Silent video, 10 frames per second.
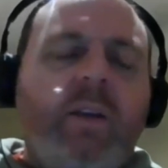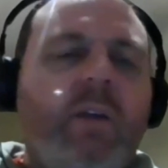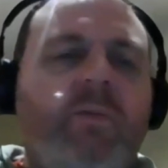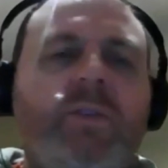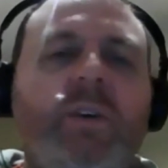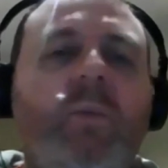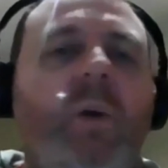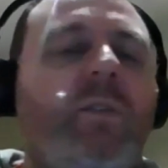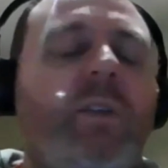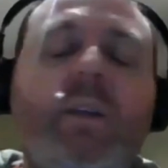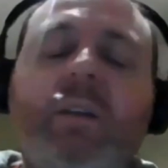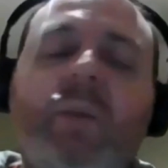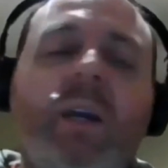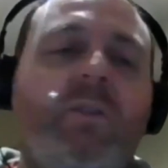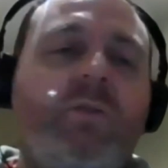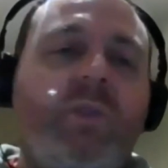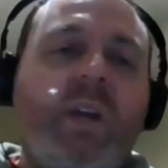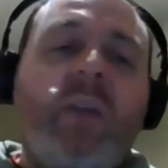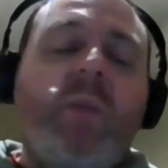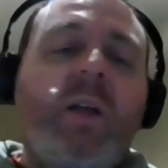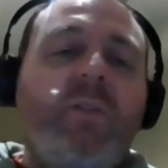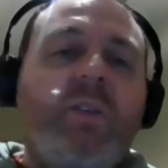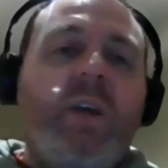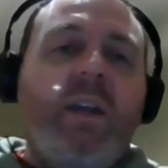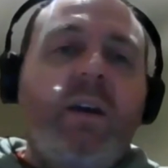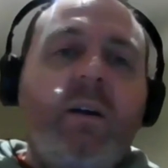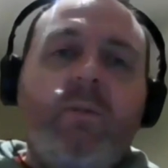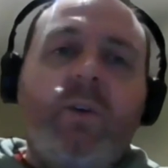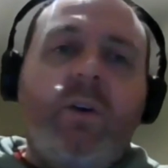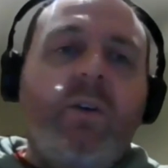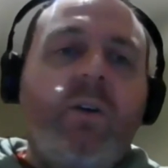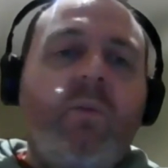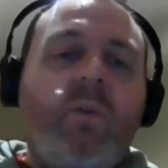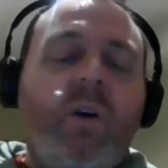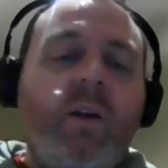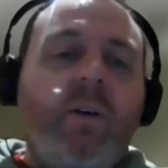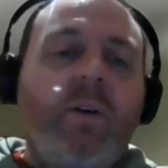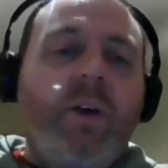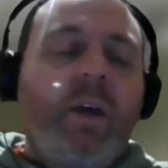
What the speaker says: Now, for some reason, I didn't make it 28 months later. I don't know why.